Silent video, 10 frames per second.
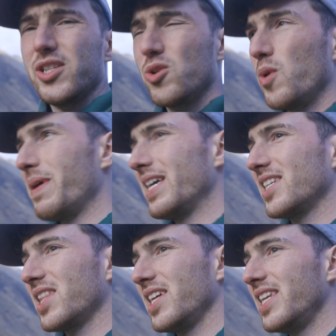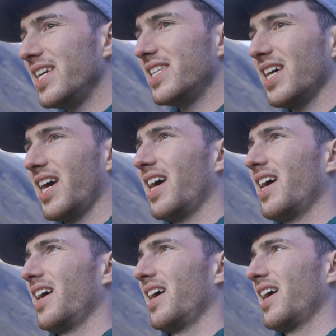So we basically need
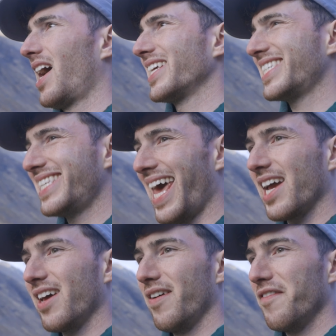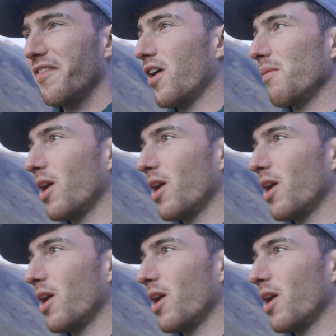a stick for our